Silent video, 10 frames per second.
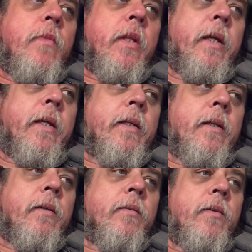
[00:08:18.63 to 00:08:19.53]
And
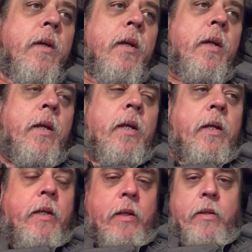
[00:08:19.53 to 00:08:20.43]

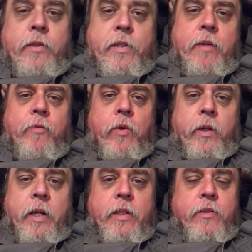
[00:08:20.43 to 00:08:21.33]
got all the stuff
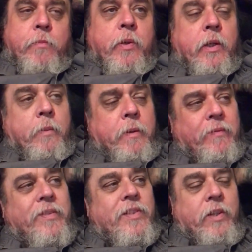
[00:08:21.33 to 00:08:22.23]
organized and put up.
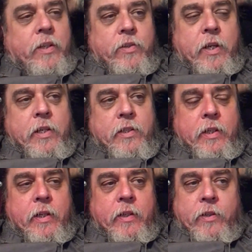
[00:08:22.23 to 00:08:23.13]
I've still got trash
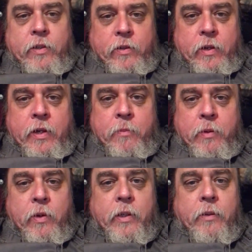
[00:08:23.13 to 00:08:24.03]
laying out there on the ground. I'm
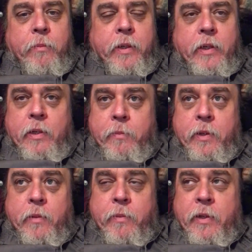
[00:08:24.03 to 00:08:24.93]
going to go out there and pick it up
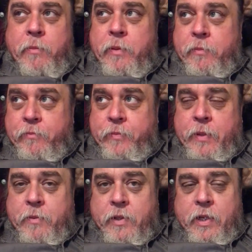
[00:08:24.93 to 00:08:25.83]
here in a minute, but
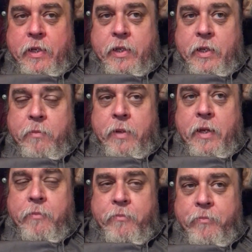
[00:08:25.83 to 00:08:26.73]
I'm just kind of kicking
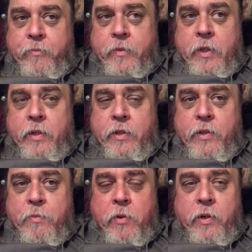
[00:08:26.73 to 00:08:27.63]
back.
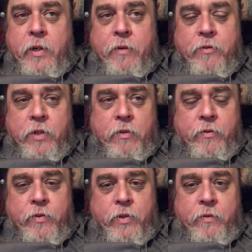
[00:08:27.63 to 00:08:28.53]
This morning I've
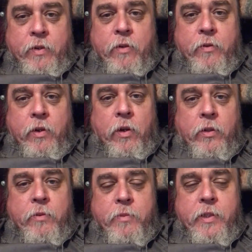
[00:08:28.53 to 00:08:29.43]
driven over to
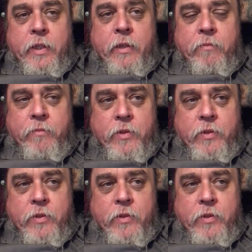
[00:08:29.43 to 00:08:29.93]
Haltom City.